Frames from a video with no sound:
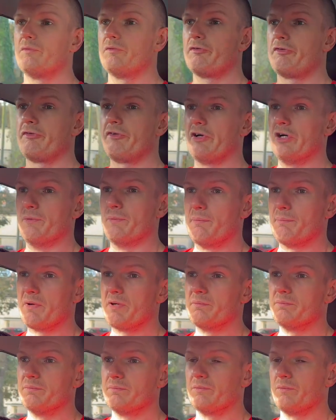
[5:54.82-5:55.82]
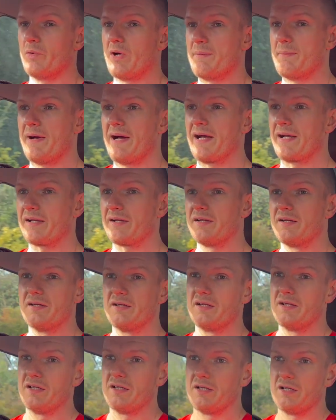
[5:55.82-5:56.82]
film on my way back.
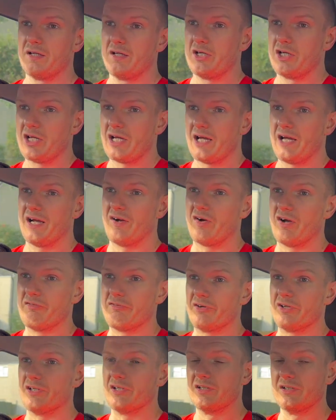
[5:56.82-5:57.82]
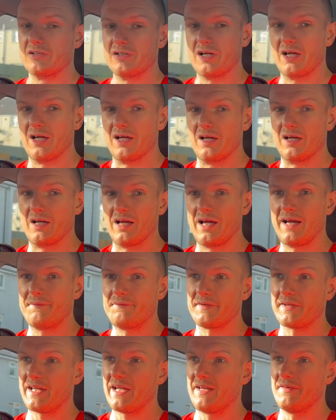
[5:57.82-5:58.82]
However,
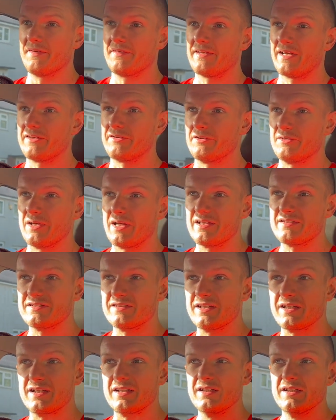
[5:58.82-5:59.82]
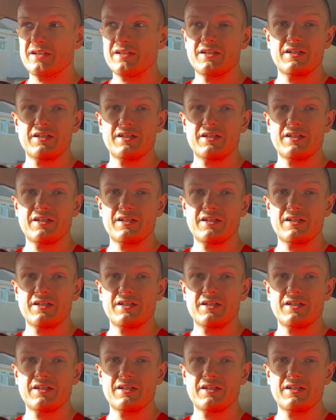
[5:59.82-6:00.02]
after getting the tattoo yesterday,